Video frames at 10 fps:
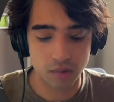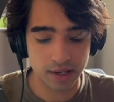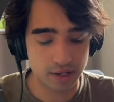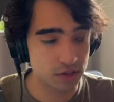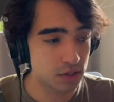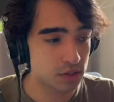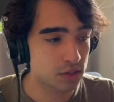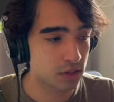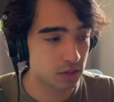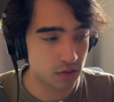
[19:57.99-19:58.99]
we can
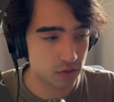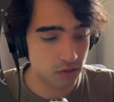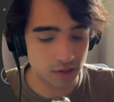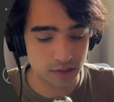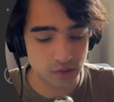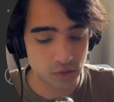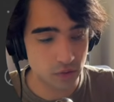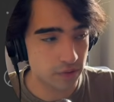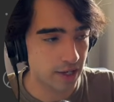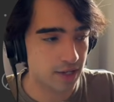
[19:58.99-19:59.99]
just run it to
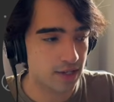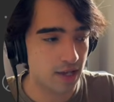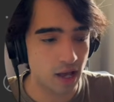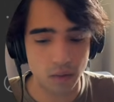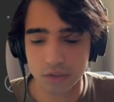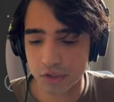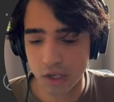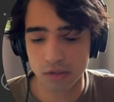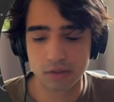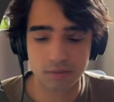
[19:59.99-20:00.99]
create our chunks